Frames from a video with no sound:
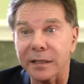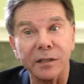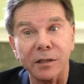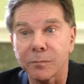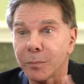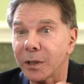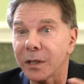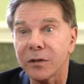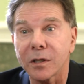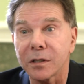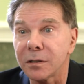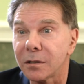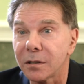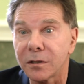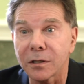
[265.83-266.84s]
It can be
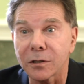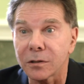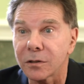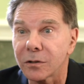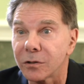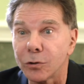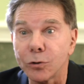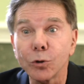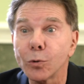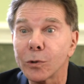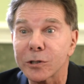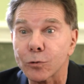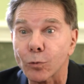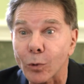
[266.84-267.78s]
the newest